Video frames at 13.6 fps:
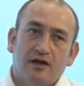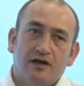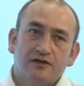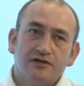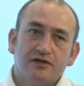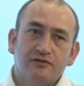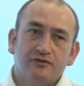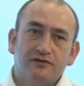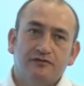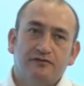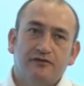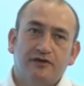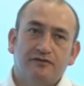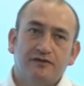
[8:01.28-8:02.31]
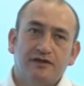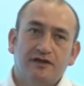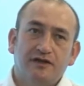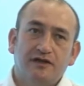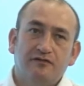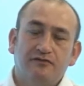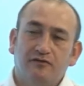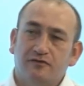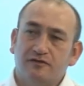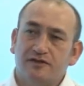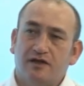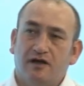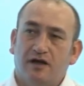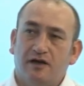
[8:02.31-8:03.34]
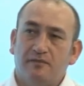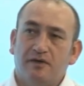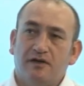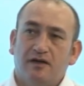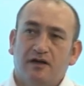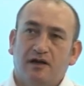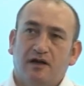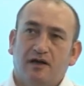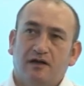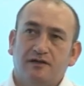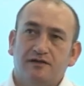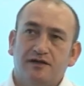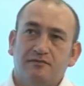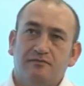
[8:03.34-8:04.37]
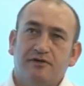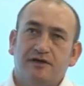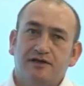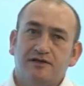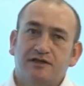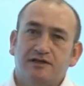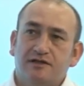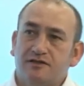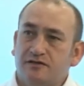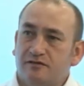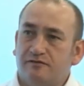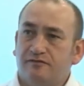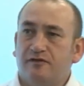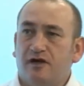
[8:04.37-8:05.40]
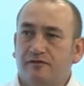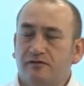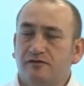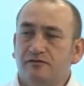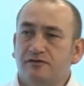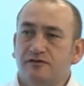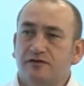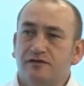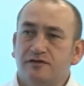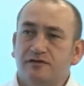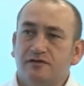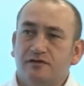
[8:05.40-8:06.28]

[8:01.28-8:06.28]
250 full-time, and in peak season 500.